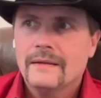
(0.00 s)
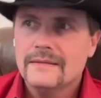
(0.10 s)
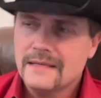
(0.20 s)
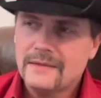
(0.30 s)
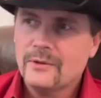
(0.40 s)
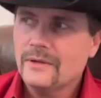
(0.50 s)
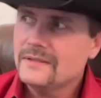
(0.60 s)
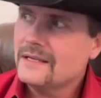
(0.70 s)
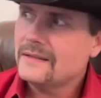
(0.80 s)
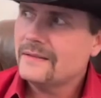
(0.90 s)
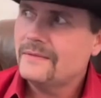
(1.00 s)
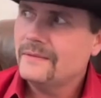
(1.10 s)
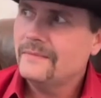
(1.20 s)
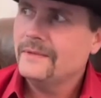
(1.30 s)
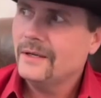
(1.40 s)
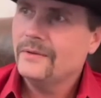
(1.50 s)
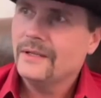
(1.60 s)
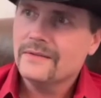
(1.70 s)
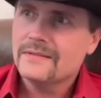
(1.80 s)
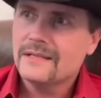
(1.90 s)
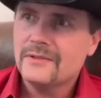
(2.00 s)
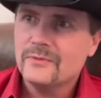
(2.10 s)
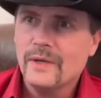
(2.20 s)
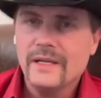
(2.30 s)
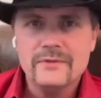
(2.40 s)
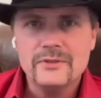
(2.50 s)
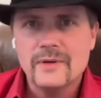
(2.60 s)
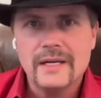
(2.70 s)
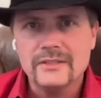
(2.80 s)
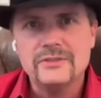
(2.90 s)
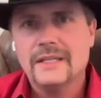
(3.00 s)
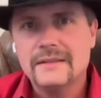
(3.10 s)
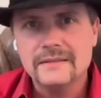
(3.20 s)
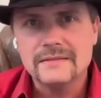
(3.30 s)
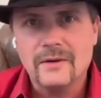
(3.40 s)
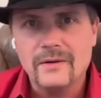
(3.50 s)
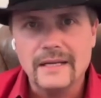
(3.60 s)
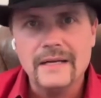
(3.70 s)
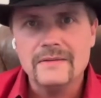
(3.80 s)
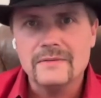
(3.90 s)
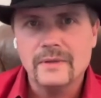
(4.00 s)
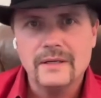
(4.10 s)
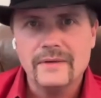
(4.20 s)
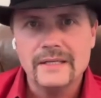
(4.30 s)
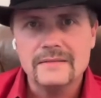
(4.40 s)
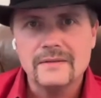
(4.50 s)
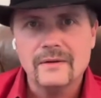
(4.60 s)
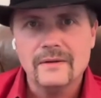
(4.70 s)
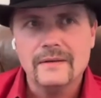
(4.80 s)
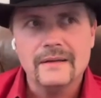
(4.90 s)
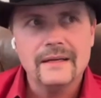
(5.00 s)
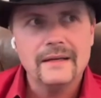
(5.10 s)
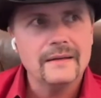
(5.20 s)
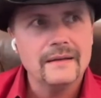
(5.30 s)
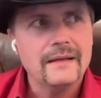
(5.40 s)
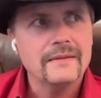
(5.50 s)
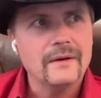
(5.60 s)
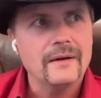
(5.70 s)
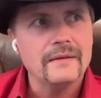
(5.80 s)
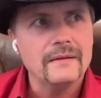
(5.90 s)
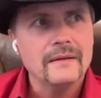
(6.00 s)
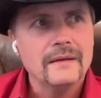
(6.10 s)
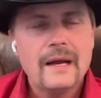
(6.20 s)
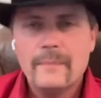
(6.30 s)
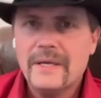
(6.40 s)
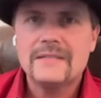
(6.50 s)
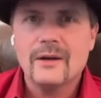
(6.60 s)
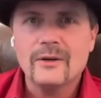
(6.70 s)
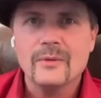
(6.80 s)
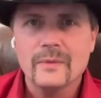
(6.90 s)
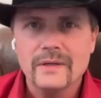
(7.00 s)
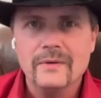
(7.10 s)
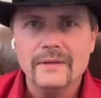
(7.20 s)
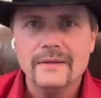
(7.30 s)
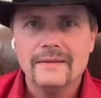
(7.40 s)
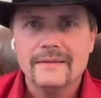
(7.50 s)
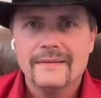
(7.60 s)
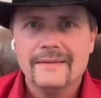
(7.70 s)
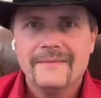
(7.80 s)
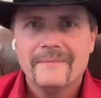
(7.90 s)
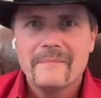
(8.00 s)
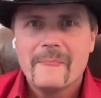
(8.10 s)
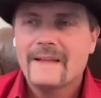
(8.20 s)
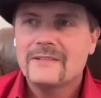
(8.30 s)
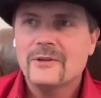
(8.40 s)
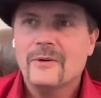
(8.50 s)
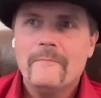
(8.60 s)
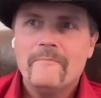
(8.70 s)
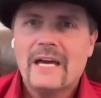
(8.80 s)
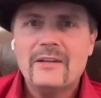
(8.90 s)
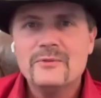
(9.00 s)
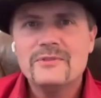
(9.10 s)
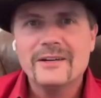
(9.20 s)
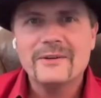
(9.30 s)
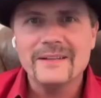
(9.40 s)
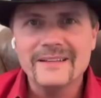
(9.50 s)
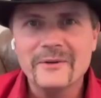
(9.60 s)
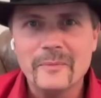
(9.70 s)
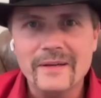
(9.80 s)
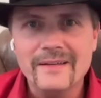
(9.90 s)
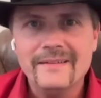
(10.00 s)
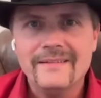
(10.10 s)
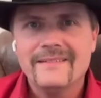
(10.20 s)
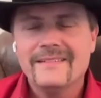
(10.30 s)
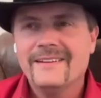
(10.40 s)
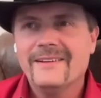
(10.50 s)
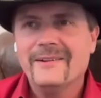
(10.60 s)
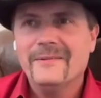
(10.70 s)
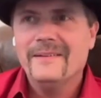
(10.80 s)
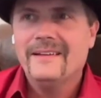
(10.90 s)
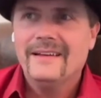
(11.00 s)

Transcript: is that the other side's way of just trying to shut this song down so it never gets heard? And I thought, I bet Tucker would do it. And so I know Tucker a little bit, you know.